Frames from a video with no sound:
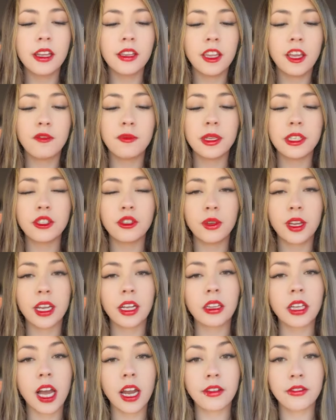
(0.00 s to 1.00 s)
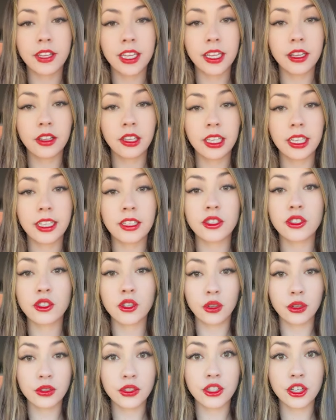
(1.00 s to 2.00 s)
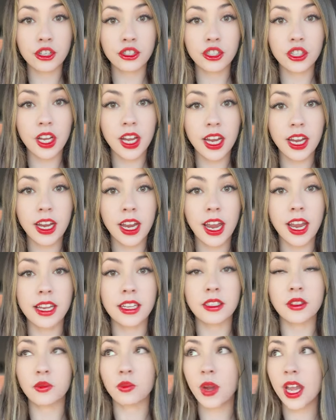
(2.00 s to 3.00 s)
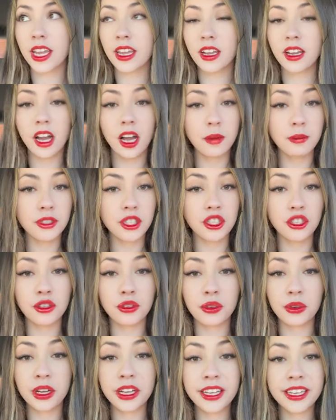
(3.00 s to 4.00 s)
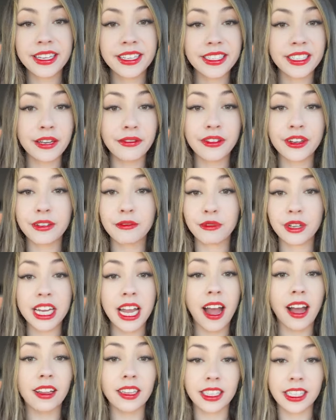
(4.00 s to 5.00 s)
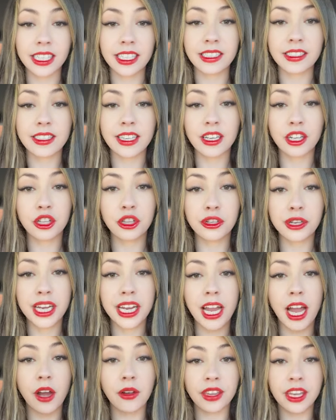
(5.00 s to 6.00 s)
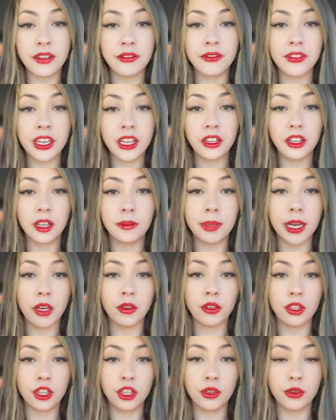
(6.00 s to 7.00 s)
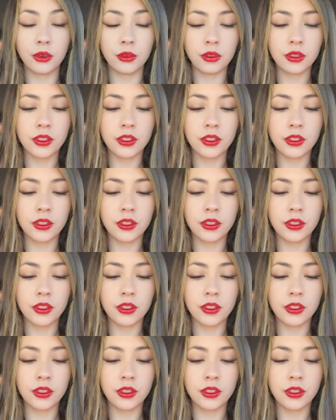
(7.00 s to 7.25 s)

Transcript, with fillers: They've been doing a lot of healing and soul searching and waking up to different realities, including how they feel about you.